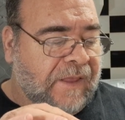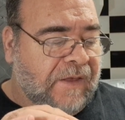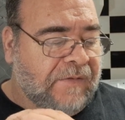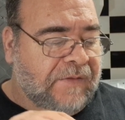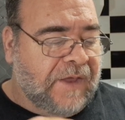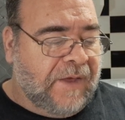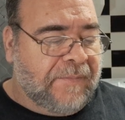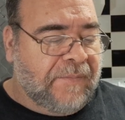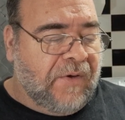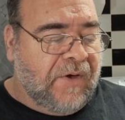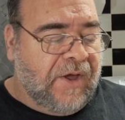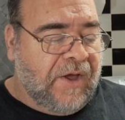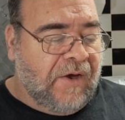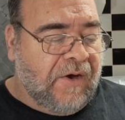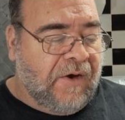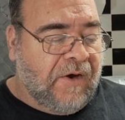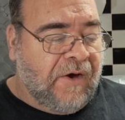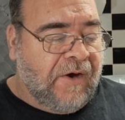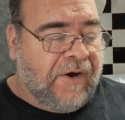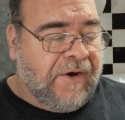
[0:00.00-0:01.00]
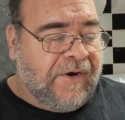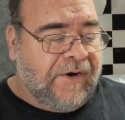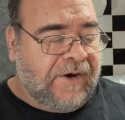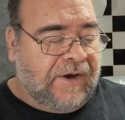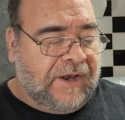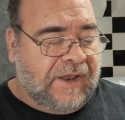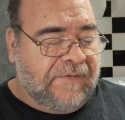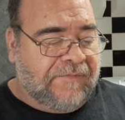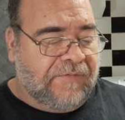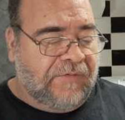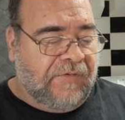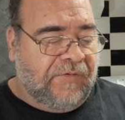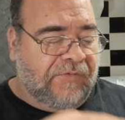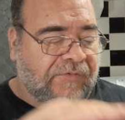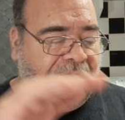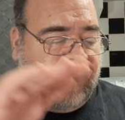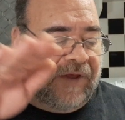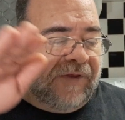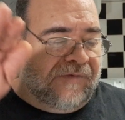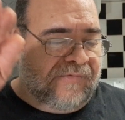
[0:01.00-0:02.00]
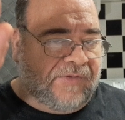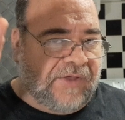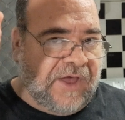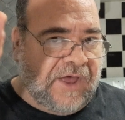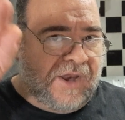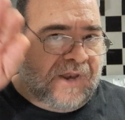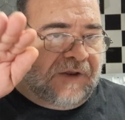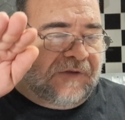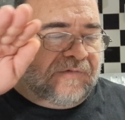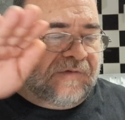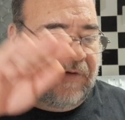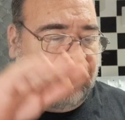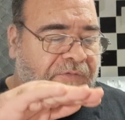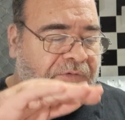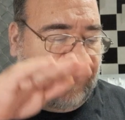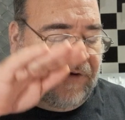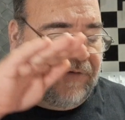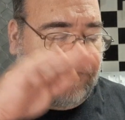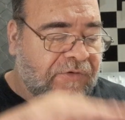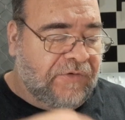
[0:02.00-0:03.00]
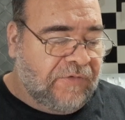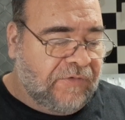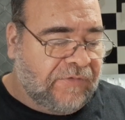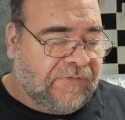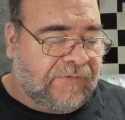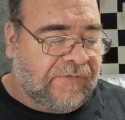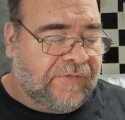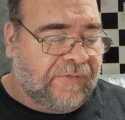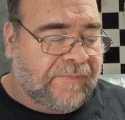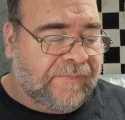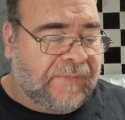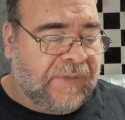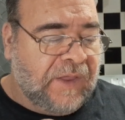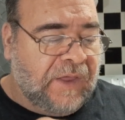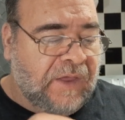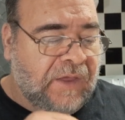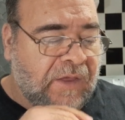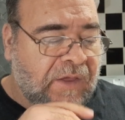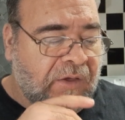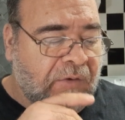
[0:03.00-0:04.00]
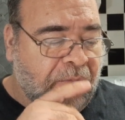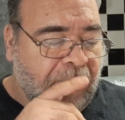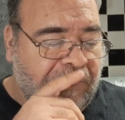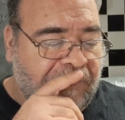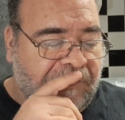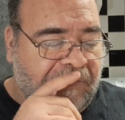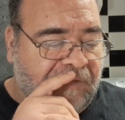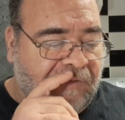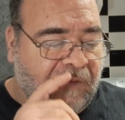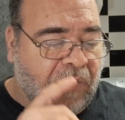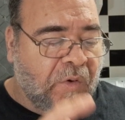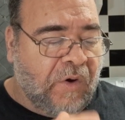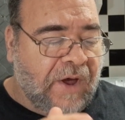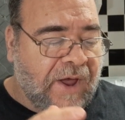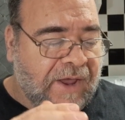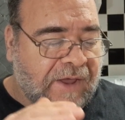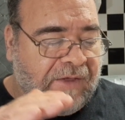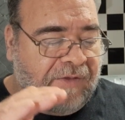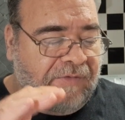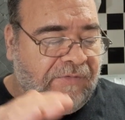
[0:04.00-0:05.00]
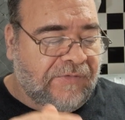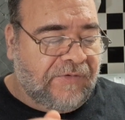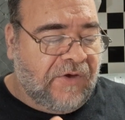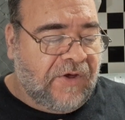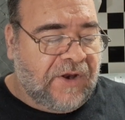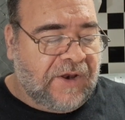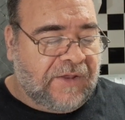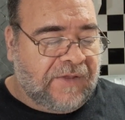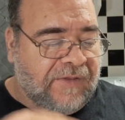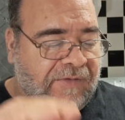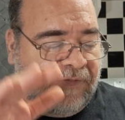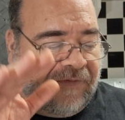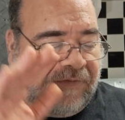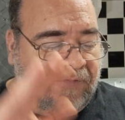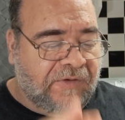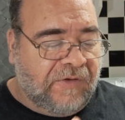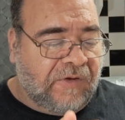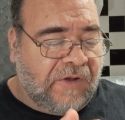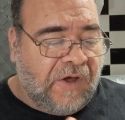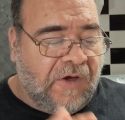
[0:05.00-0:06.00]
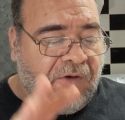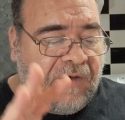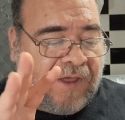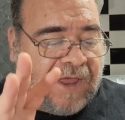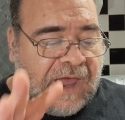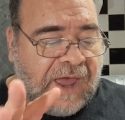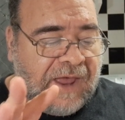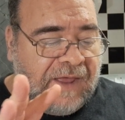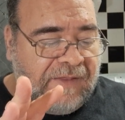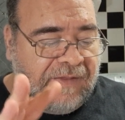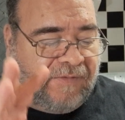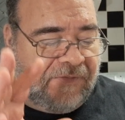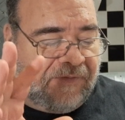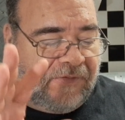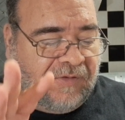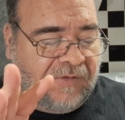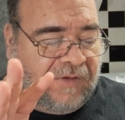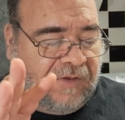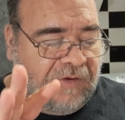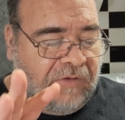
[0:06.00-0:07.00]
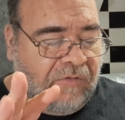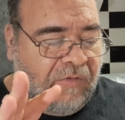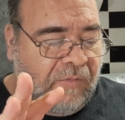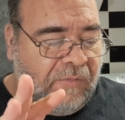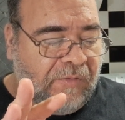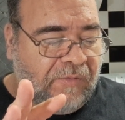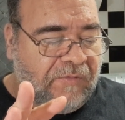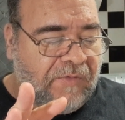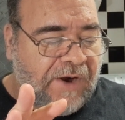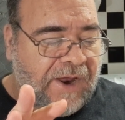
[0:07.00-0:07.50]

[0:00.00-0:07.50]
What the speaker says: that my iron levels are starting to reduce, which is quite concerning. They're still okay. They're still in normal